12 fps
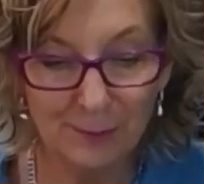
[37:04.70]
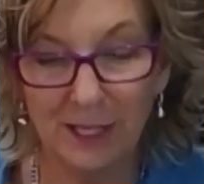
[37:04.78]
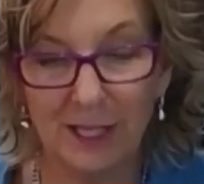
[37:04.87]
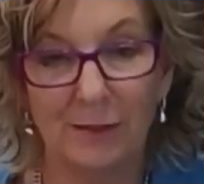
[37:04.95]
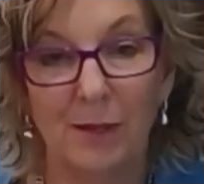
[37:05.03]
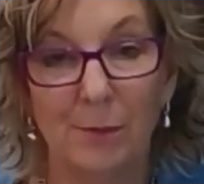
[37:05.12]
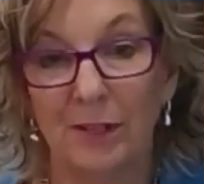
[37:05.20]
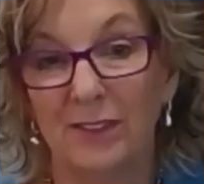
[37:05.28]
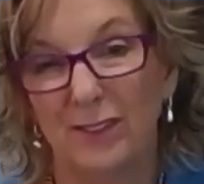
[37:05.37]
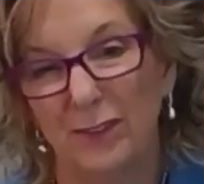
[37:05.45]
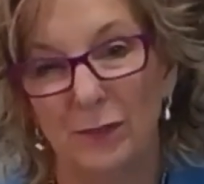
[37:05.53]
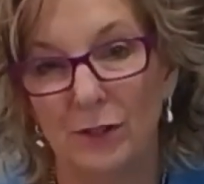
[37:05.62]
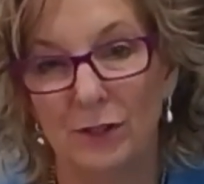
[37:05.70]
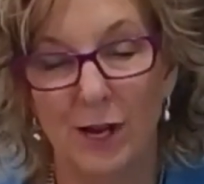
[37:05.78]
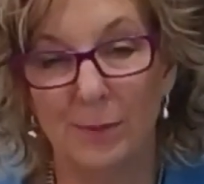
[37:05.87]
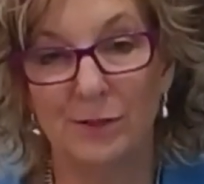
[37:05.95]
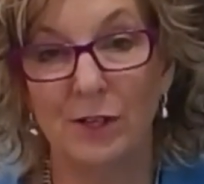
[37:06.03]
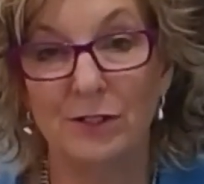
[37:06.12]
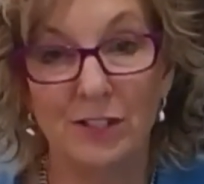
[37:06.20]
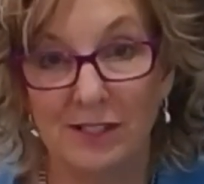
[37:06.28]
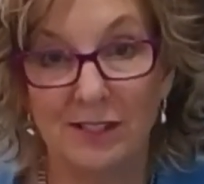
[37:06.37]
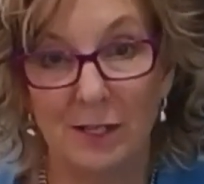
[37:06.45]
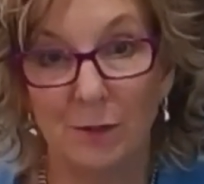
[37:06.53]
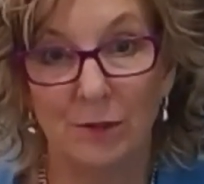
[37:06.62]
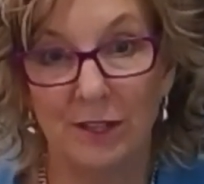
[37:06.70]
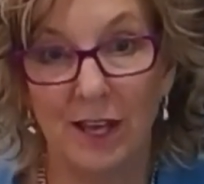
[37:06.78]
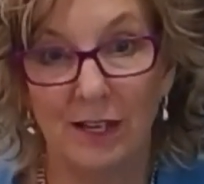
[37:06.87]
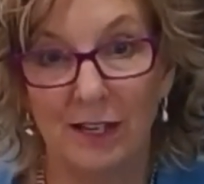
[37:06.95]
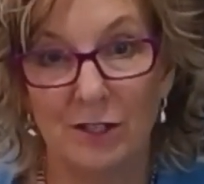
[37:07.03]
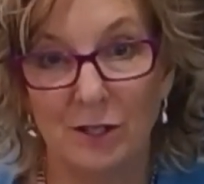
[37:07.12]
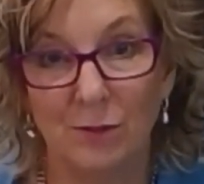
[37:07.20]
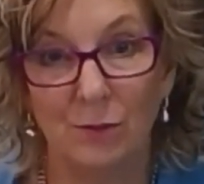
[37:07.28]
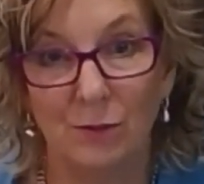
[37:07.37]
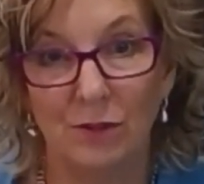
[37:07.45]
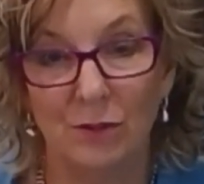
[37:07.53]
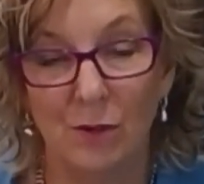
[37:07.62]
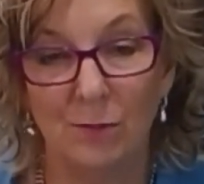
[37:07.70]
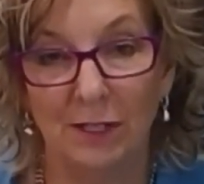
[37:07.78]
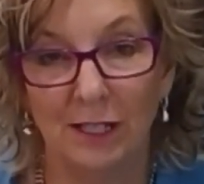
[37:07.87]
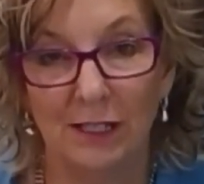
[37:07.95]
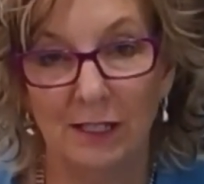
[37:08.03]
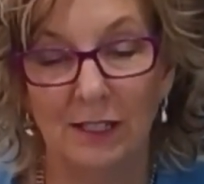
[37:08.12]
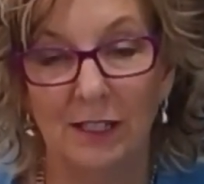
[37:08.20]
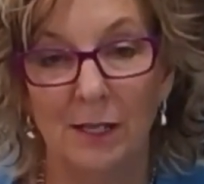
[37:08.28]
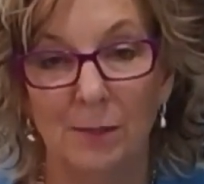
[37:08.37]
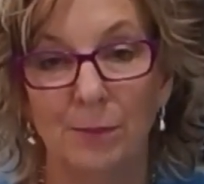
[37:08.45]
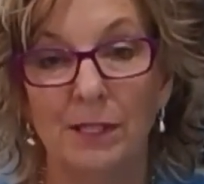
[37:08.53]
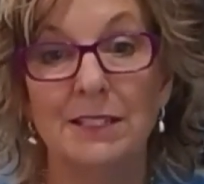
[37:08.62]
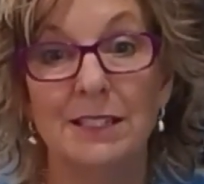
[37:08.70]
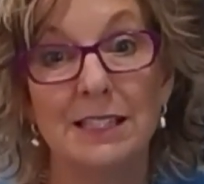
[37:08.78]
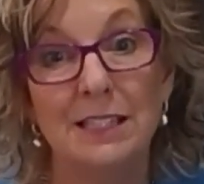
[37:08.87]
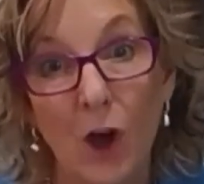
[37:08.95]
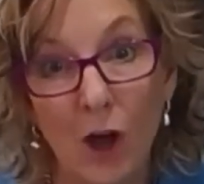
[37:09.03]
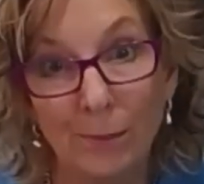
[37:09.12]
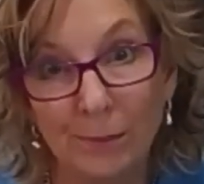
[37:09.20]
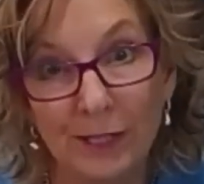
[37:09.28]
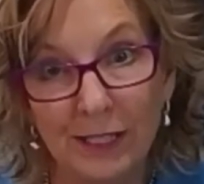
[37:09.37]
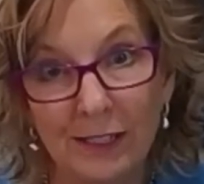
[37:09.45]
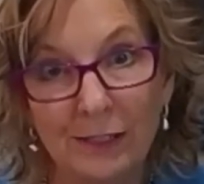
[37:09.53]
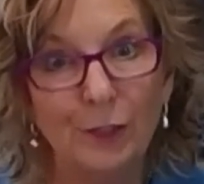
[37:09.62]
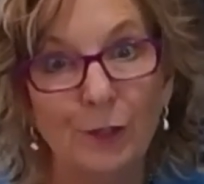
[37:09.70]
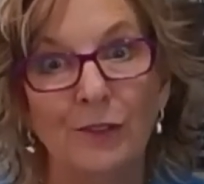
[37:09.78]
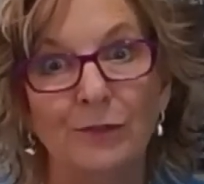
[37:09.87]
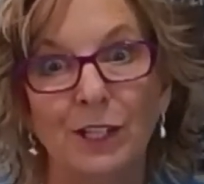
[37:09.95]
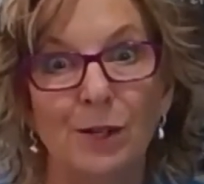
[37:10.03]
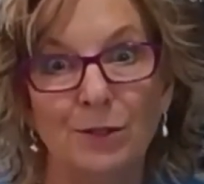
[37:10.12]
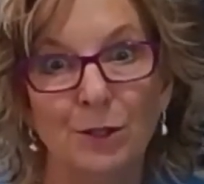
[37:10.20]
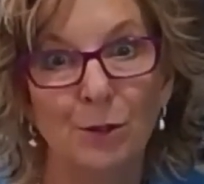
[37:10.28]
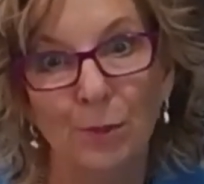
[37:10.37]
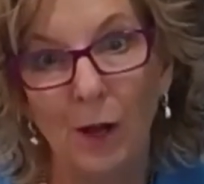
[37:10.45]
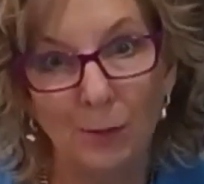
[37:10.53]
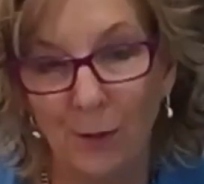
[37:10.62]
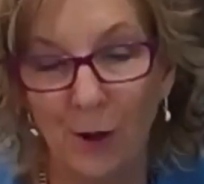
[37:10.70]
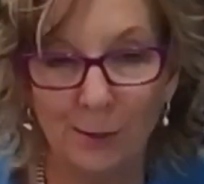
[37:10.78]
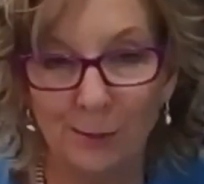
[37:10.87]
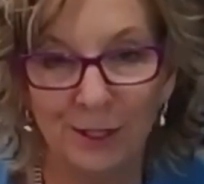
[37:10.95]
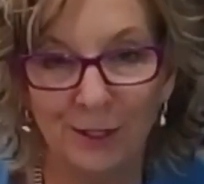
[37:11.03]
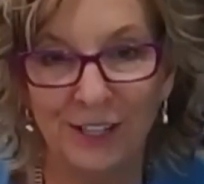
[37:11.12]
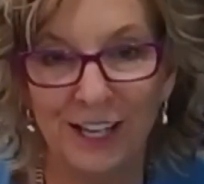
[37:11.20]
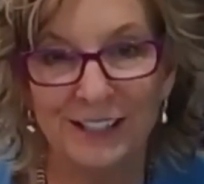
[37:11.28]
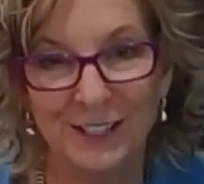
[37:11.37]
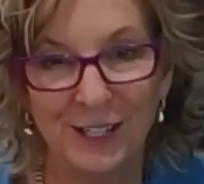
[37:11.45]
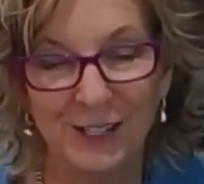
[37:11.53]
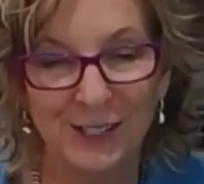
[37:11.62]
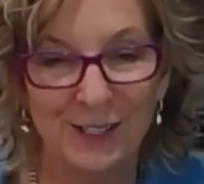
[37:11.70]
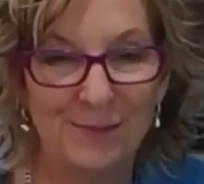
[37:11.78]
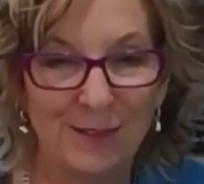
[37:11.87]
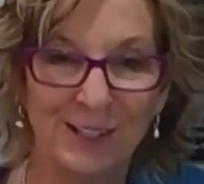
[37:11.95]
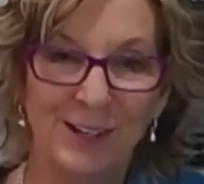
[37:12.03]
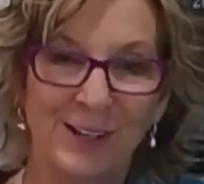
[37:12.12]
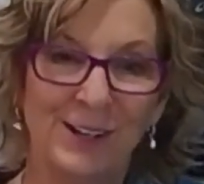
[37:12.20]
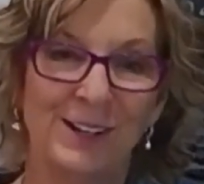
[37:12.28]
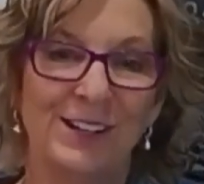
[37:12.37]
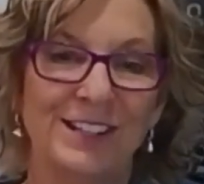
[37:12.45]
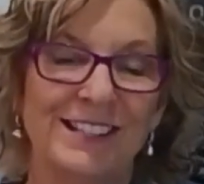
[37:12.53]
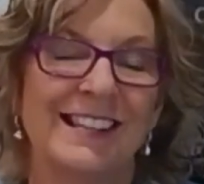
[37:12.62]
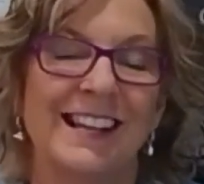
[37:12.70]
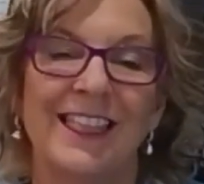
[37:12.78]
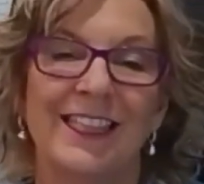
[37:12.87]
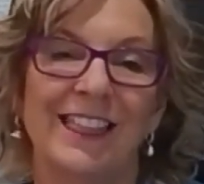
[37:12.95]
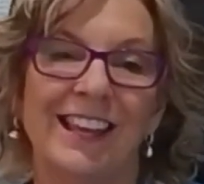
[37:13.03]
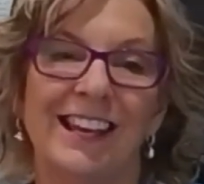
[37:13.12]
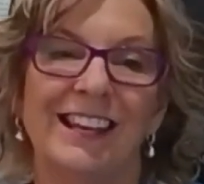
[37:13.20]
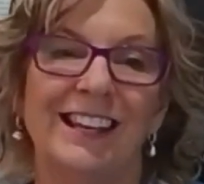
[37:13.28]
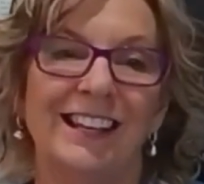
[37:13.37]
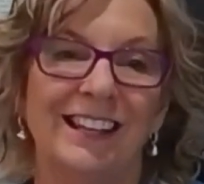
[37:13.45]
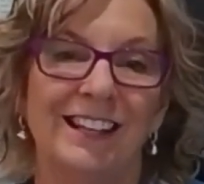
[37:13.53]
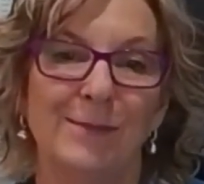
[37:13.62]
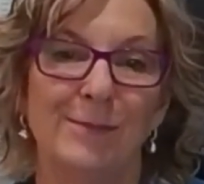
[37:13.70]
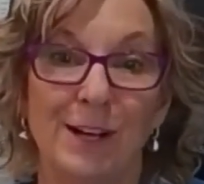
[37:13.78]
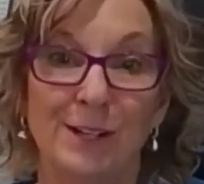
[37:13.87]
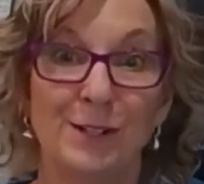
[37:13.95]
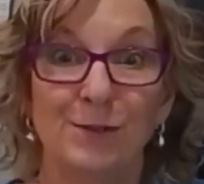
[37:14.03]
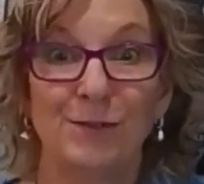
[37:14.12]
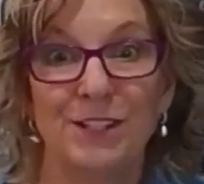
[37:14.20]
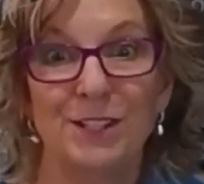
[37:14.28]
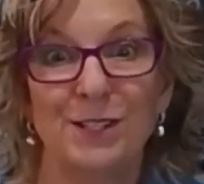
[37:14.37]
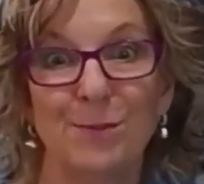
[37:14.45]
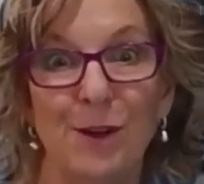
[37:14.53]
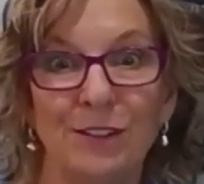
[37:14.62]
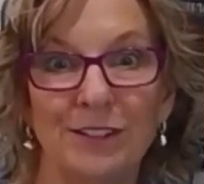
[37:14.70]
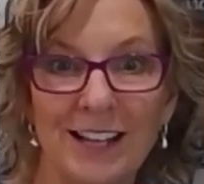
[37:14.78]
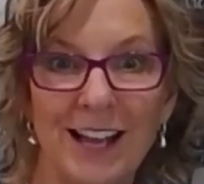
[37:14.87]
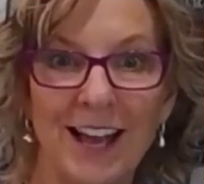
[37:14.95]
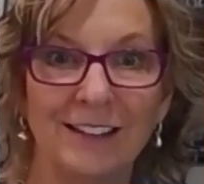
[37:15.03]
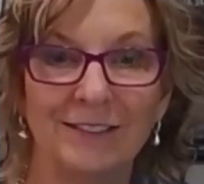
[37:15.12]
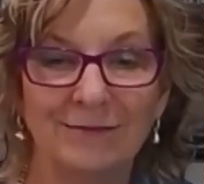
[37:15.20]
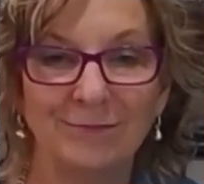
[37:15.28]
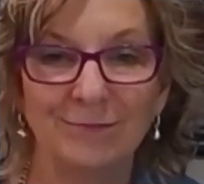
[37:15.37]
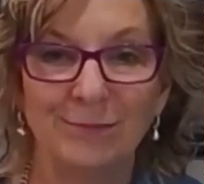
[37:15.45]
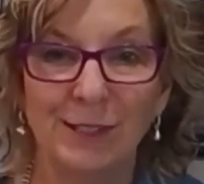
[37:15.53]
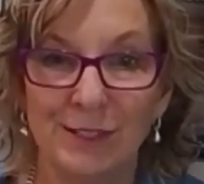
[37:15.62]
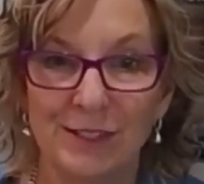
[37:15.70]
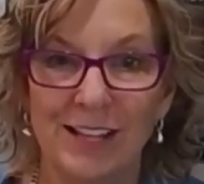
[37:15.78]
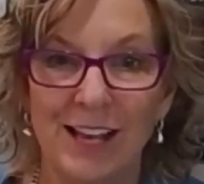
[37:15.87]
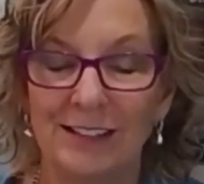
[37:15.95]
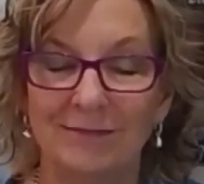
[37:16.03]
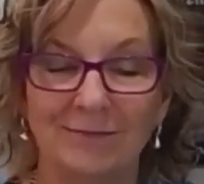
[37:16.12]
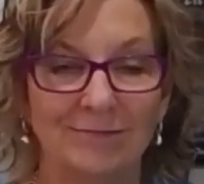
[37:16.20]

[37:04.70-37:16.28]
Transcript: be a bit of a food trap. So just deal with that as you would normally. But it does not mean you have to go and do a pulpotomy on that tooth because the marginal ridge is broken down, because that,